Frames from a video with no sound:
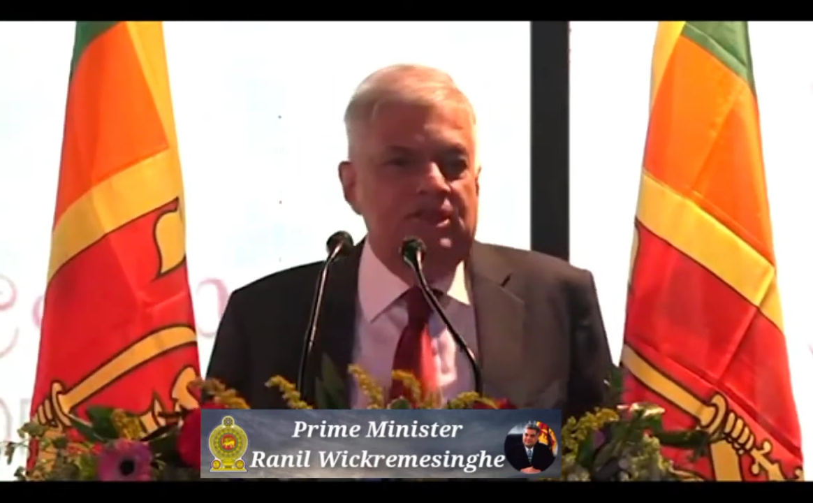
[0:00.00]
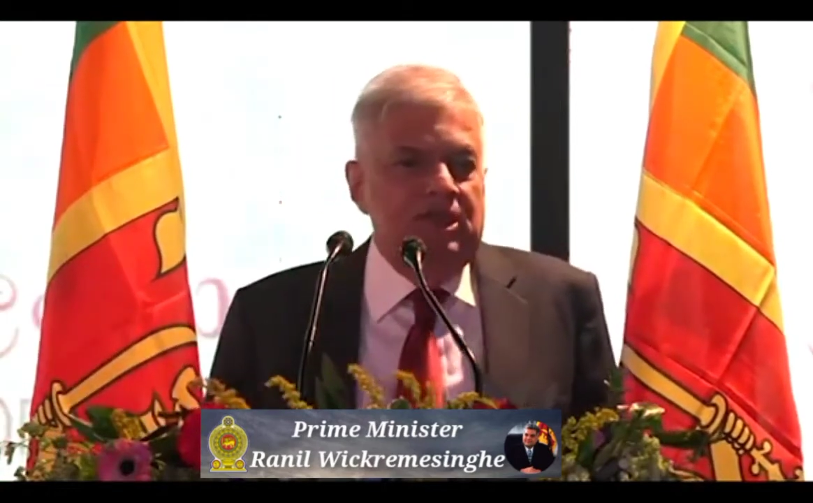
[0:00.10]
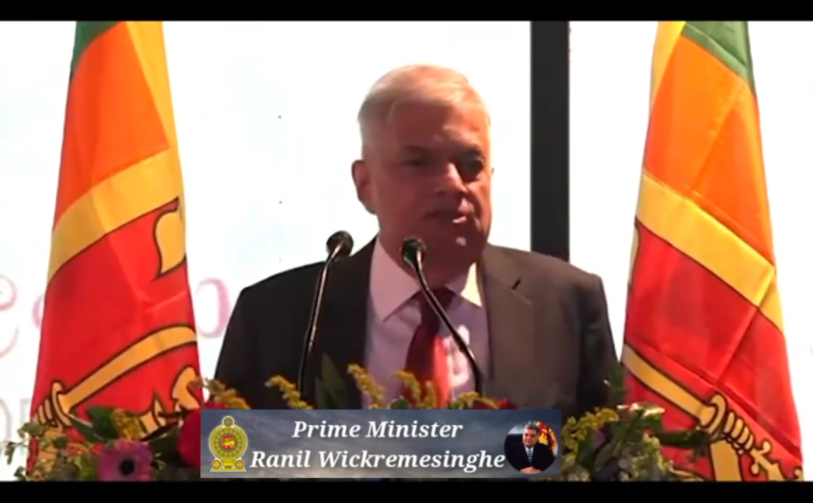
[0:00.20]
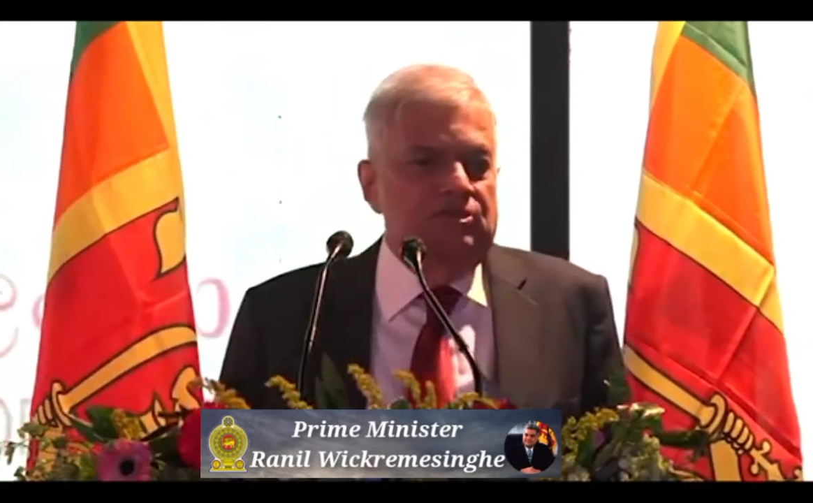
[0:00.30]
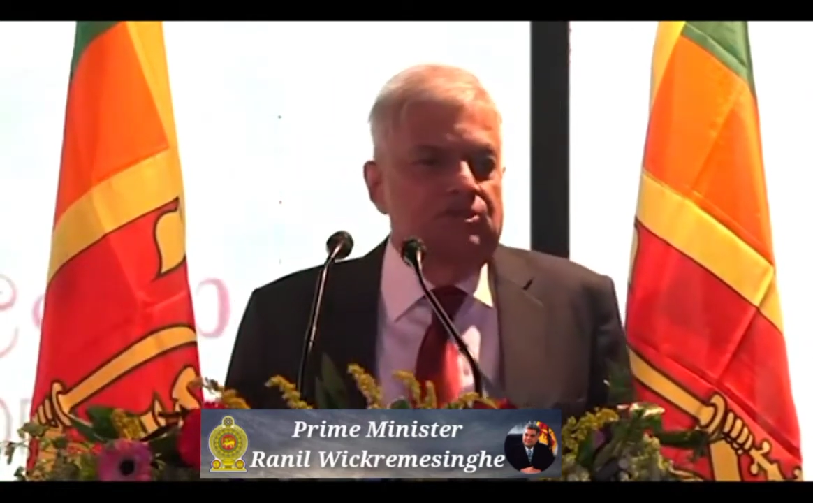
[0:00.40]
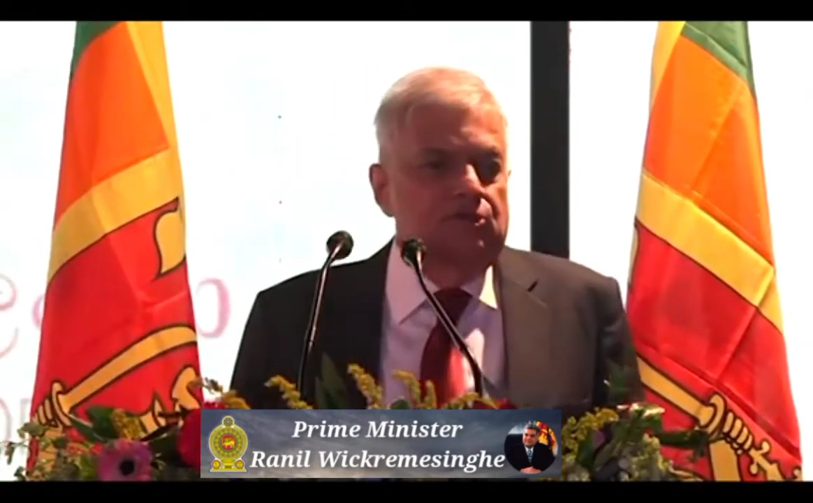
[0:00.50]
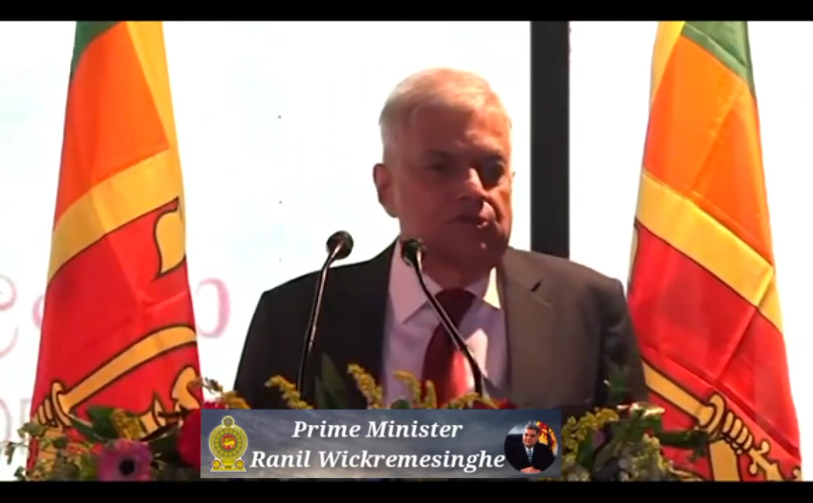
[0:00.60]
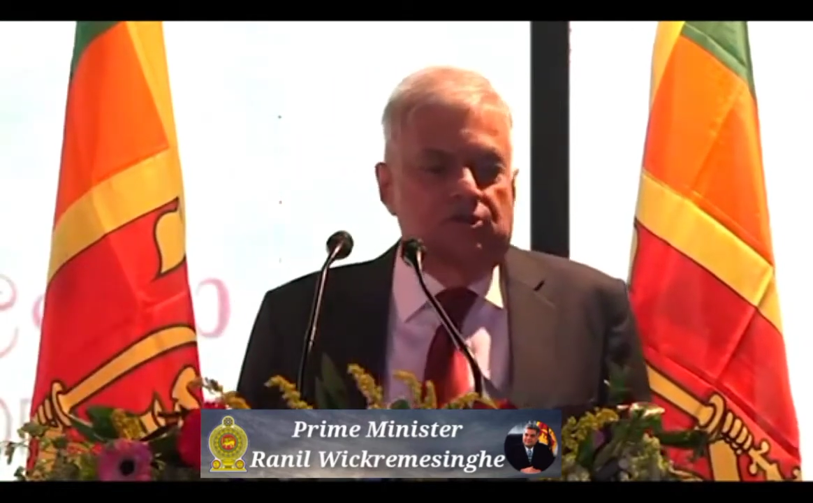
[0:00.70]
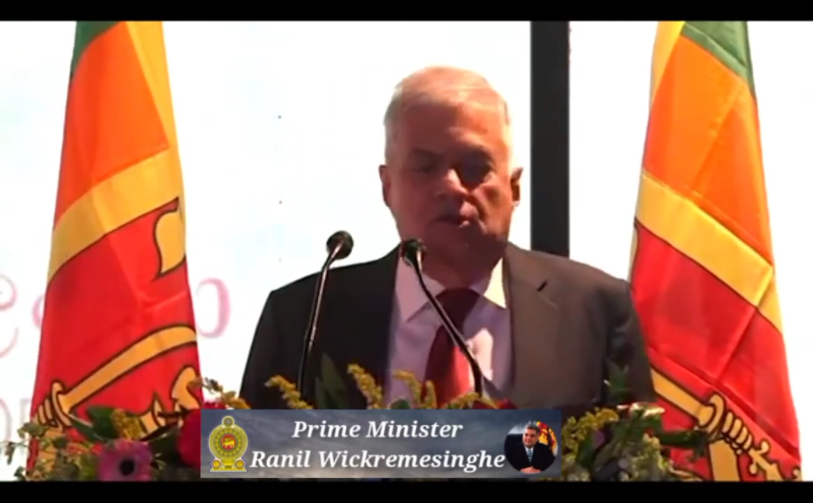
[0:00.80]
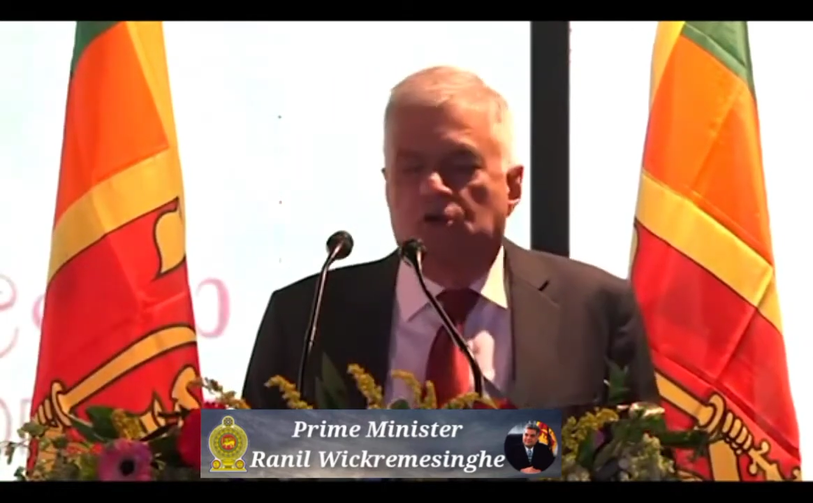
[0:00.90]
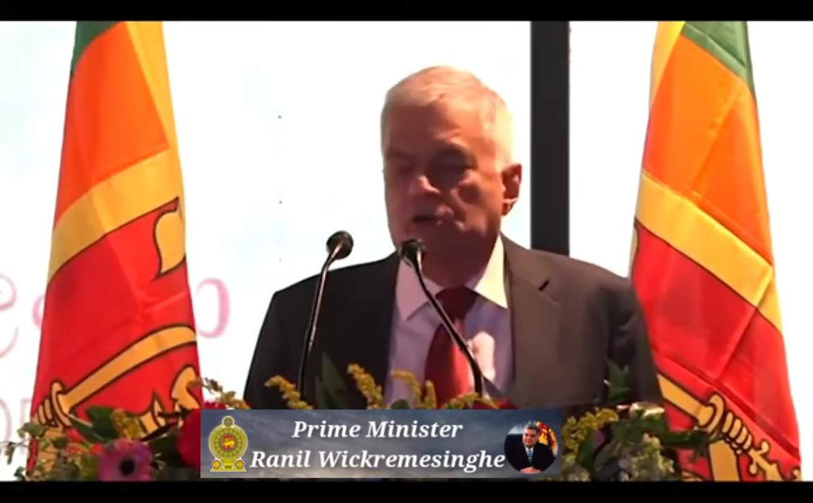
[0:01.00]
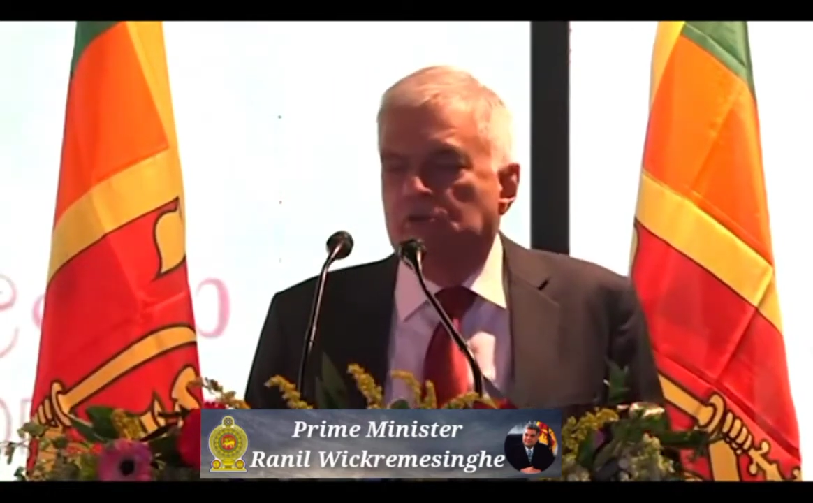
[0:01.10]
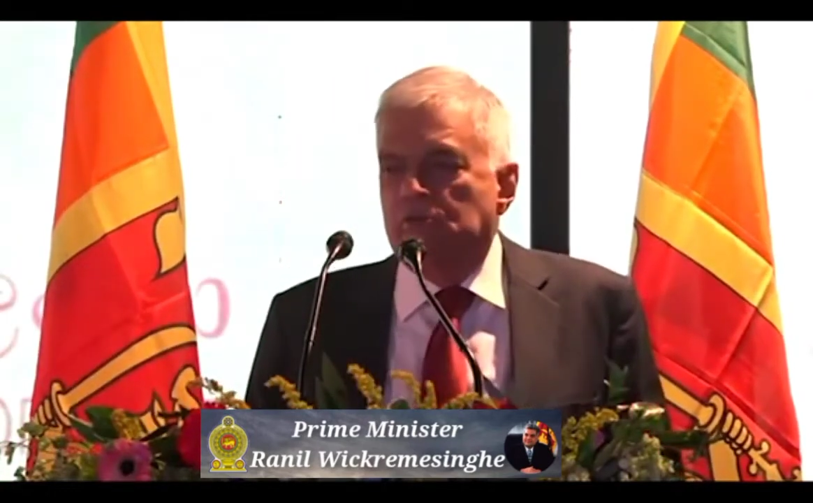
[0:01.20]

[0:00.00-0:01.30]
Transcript: as it goes along.